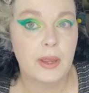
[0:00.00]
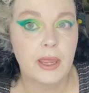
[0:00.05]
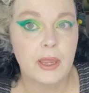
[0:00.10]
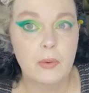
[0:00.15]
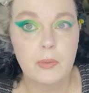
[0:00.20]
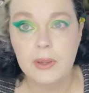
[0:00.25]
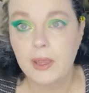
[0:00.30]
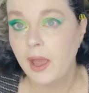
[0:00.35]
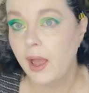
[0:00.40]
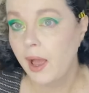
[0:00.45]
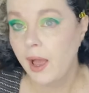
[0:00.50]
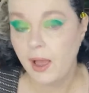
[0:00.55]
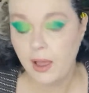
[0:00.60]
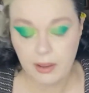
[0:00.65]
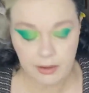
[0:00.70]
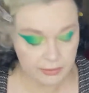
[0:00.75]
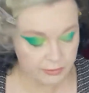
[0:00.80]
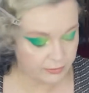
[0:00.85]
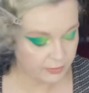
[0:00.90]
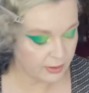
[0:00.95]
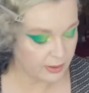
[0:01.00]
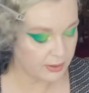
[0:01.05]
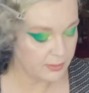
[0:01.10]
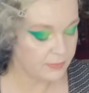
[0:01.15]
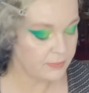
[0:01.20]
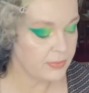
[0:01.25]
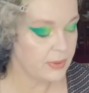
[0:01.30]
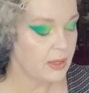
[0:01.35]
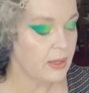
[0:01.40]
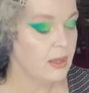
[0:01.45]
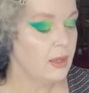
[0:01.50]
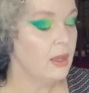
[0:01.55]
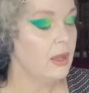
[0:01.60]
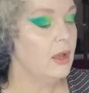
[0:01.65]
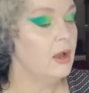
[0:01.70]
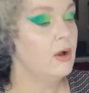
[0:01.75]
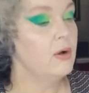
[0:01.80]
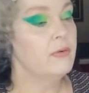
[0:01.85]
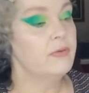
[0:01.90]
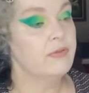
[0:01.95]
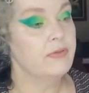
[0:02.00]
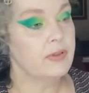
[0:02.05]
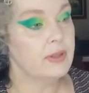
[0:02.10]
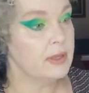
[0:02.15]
have, hopefully we